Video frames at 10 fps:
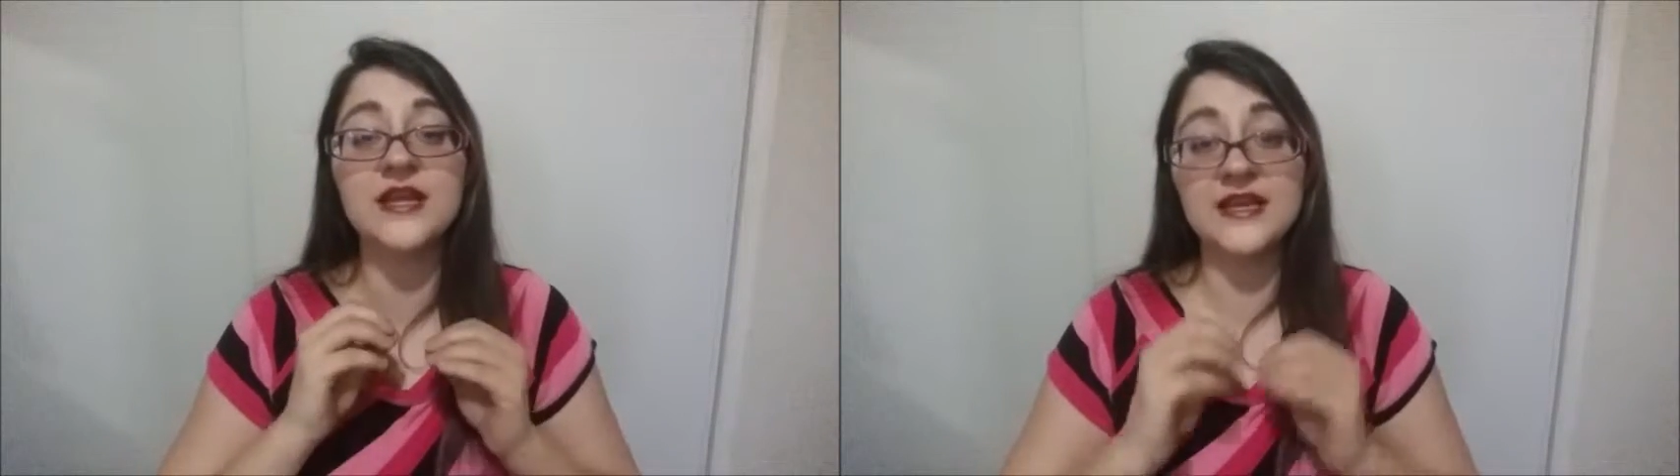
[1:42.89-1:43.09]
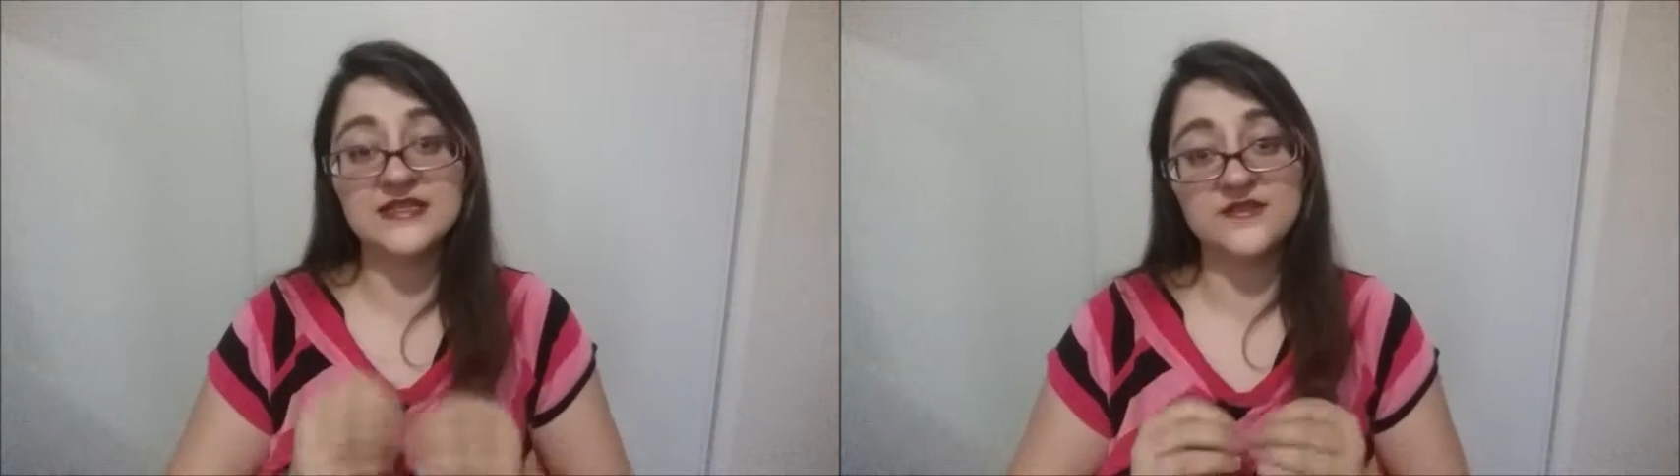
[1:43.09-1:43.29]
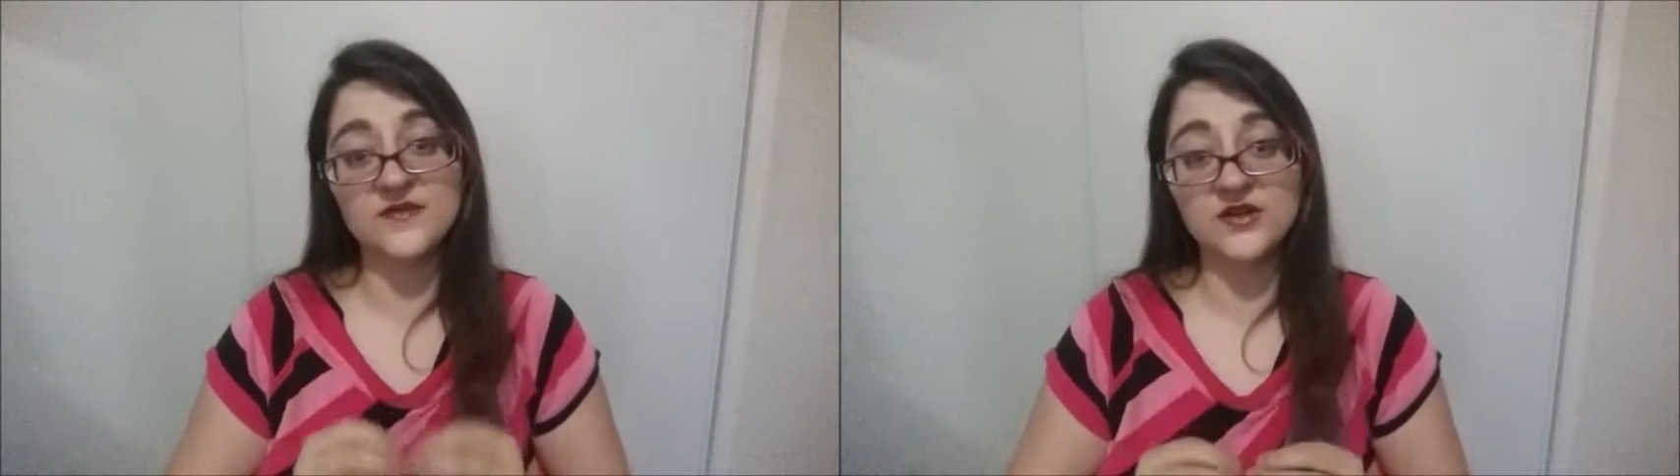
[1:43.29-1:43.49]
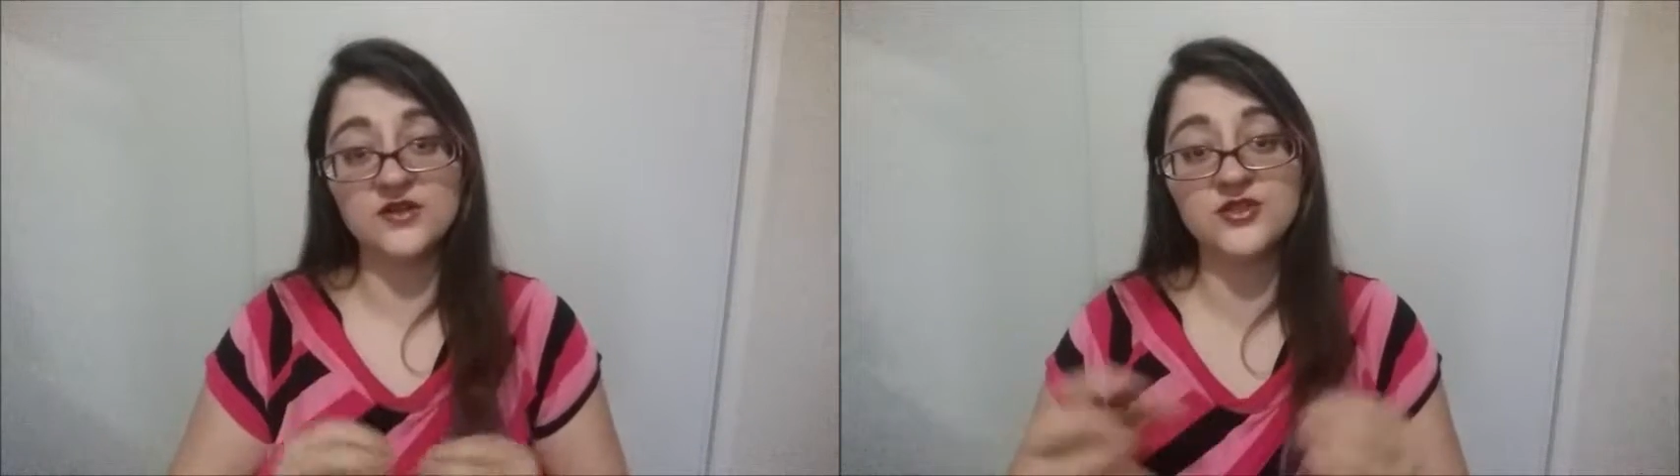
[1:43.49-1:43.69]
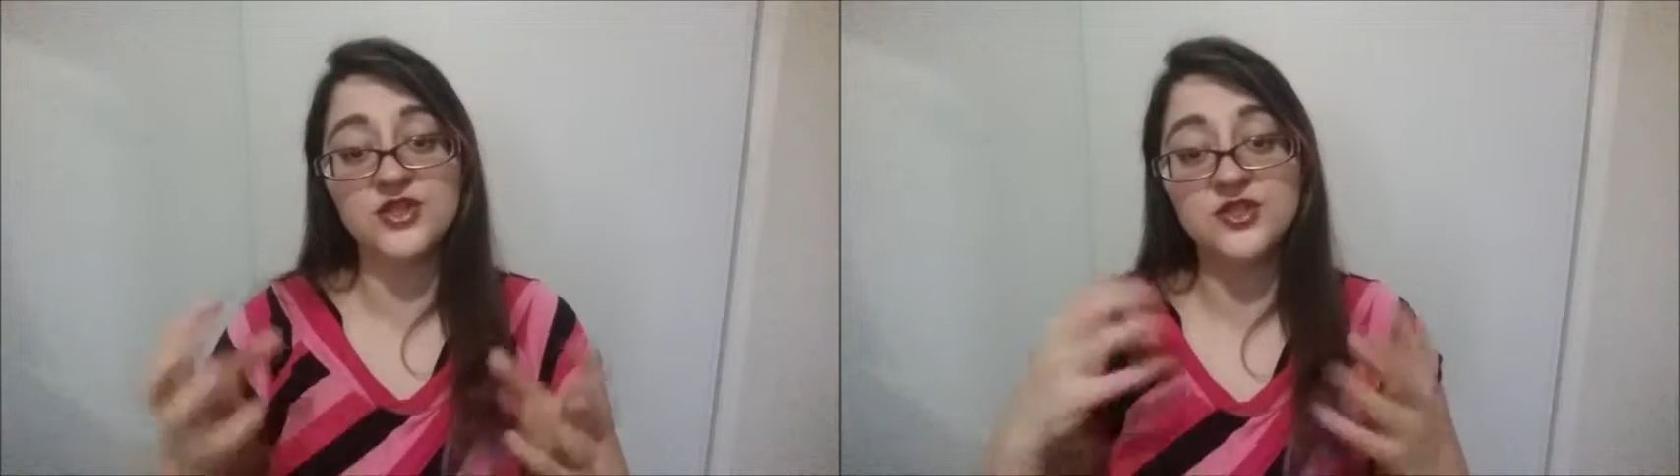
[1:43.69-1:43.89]

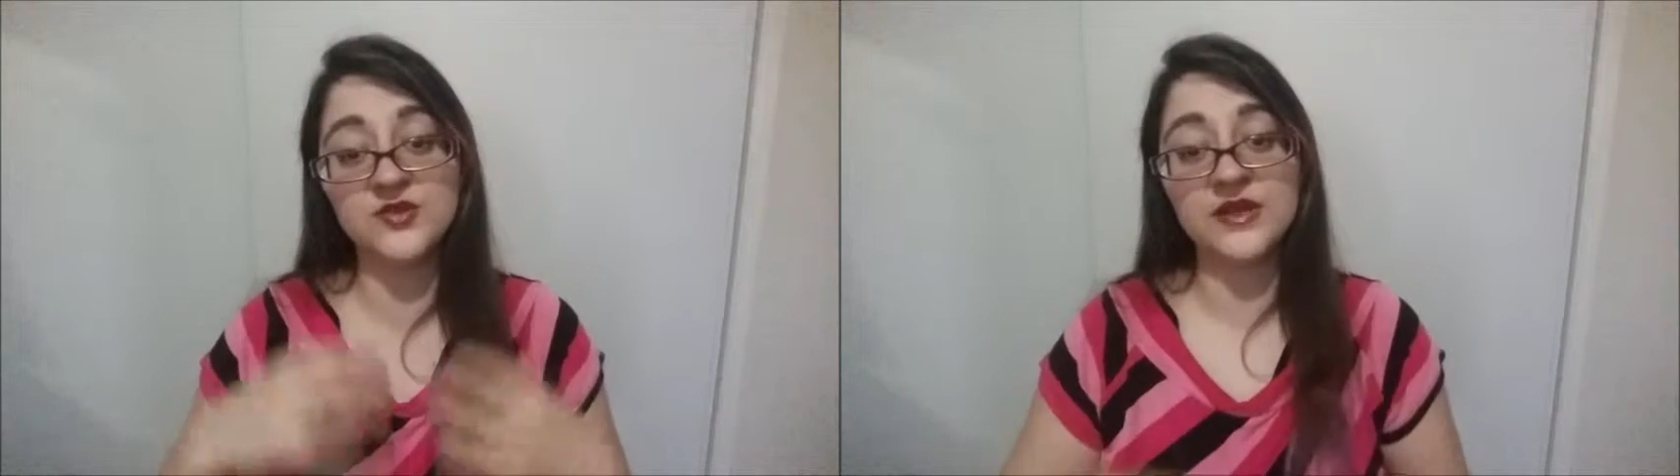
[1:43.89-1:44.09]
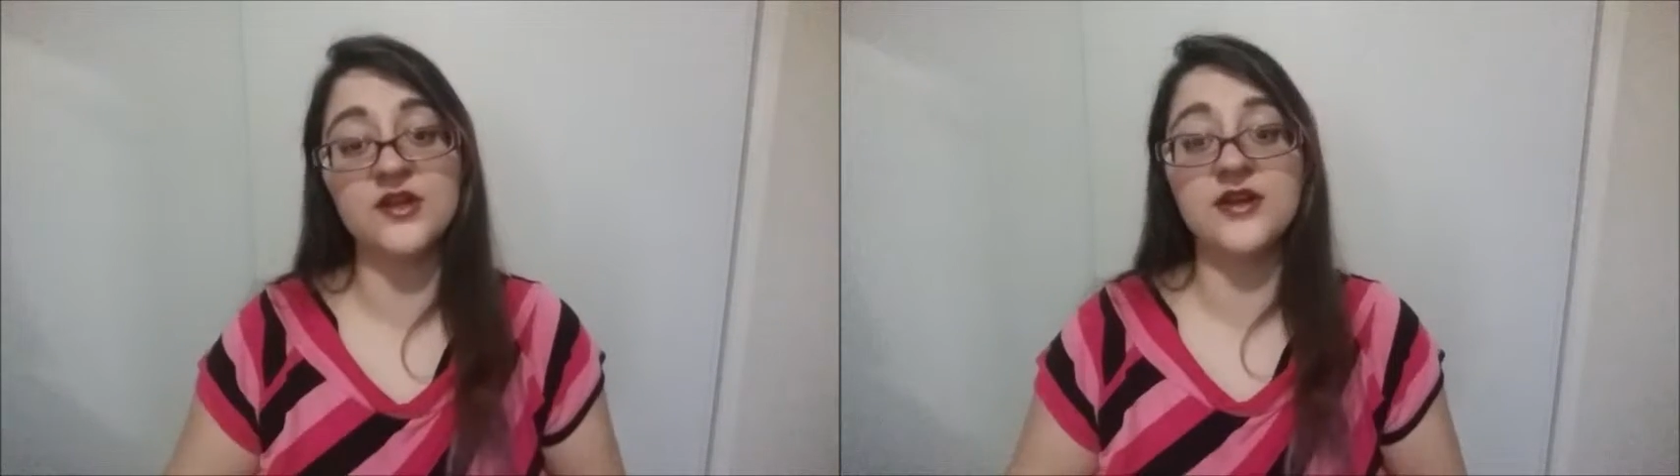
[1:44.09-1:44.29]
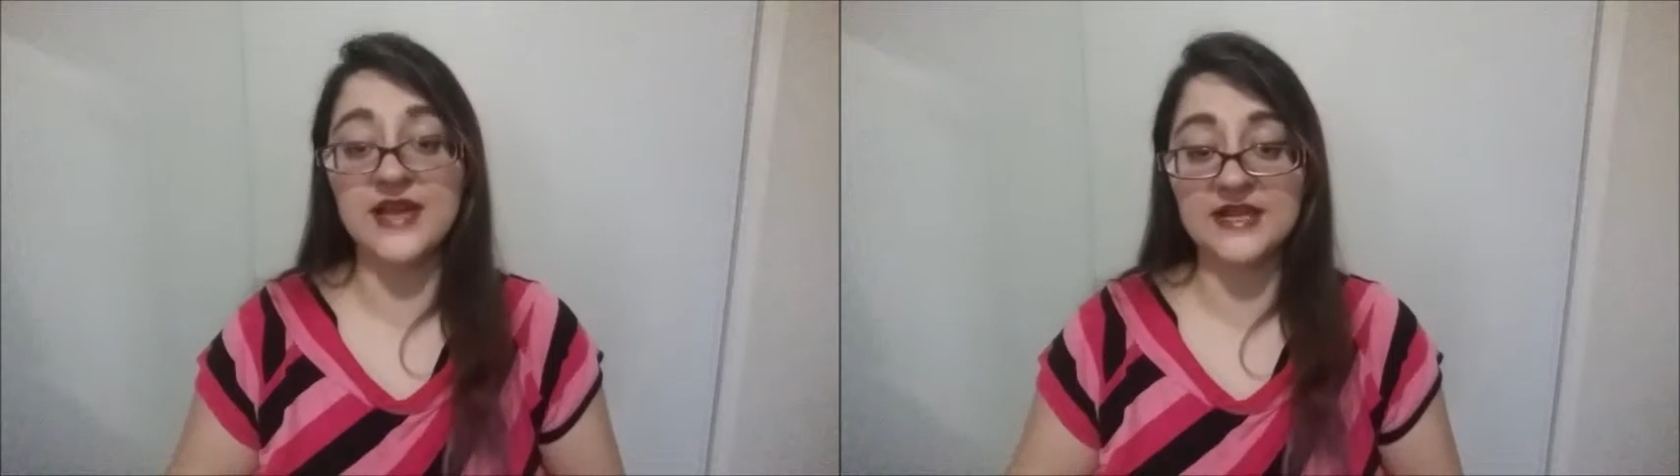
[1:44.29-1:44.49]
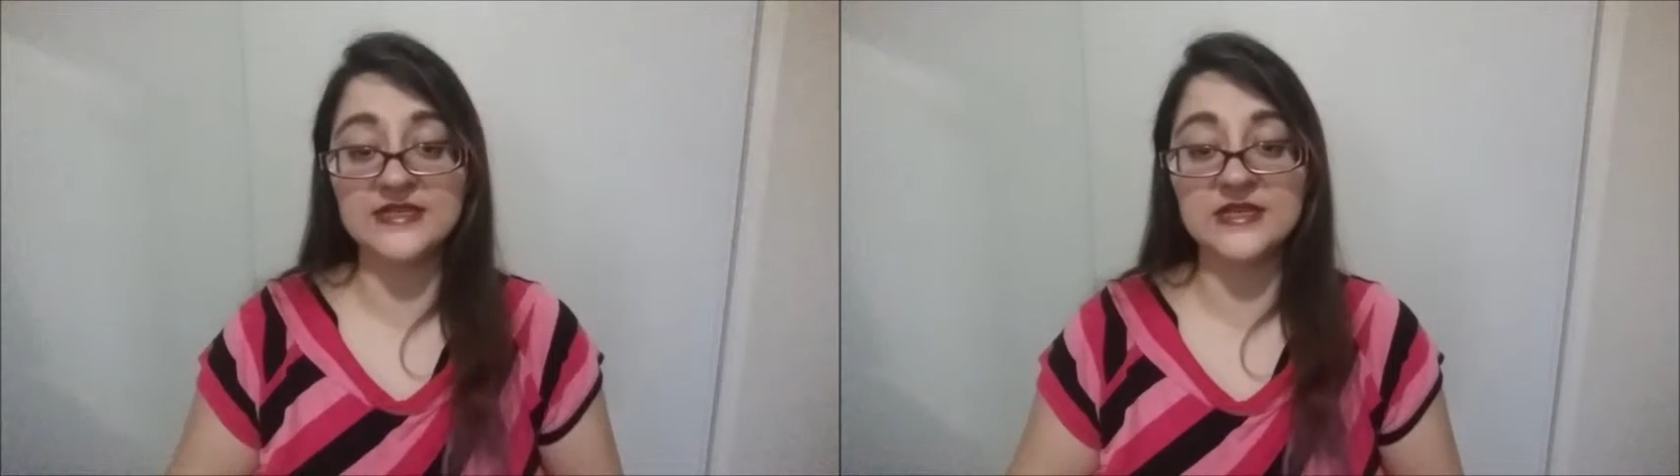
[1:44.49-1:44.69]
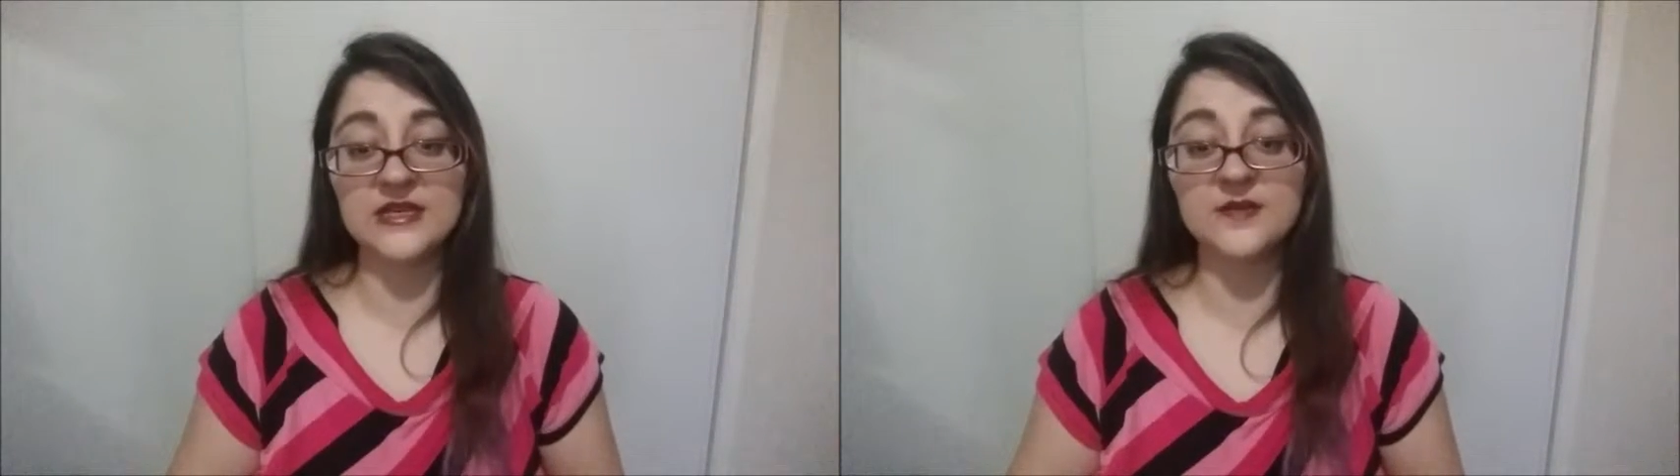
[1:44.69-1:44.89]
antifungals to treat your
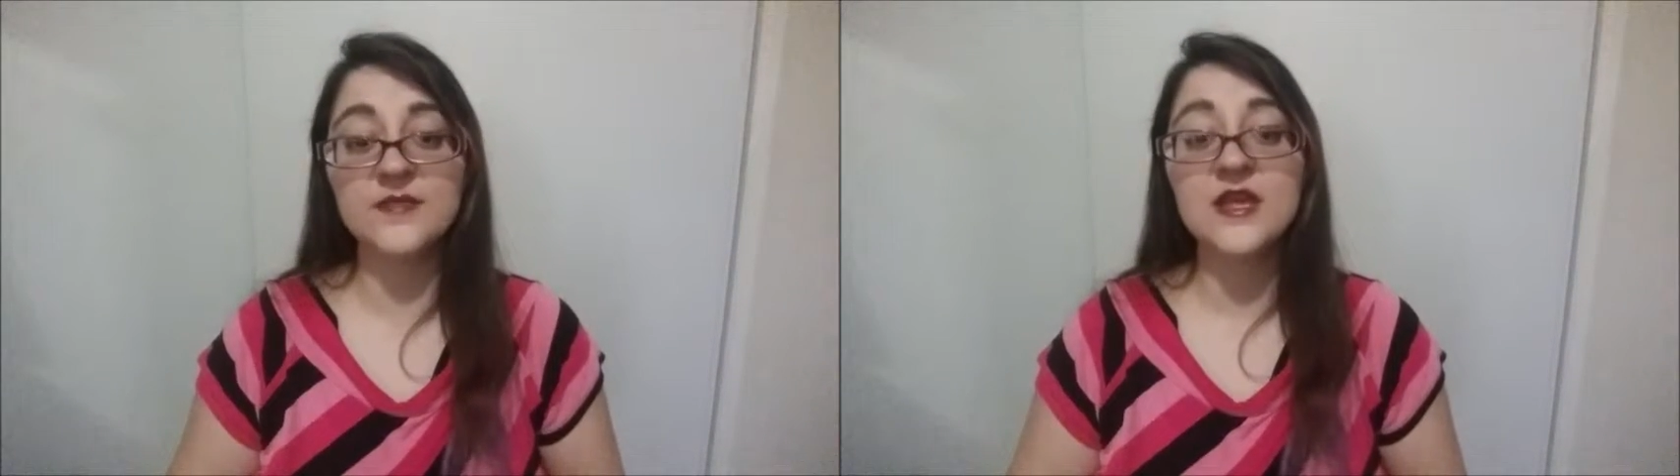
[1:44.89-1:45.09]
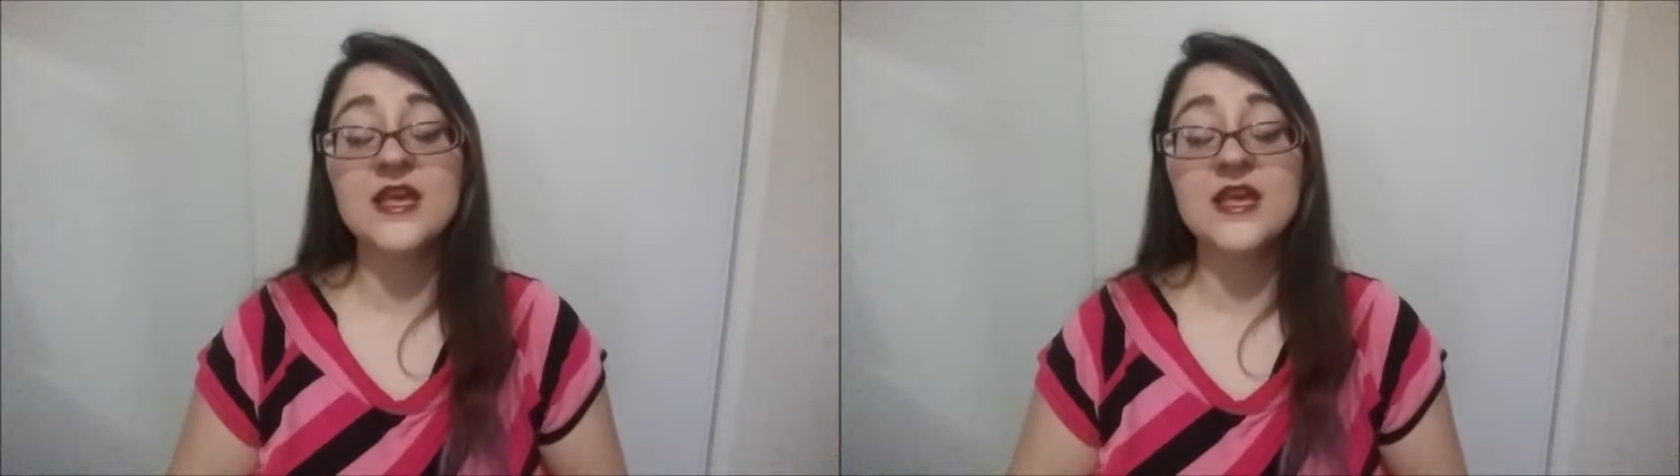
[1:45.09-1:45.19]
candida.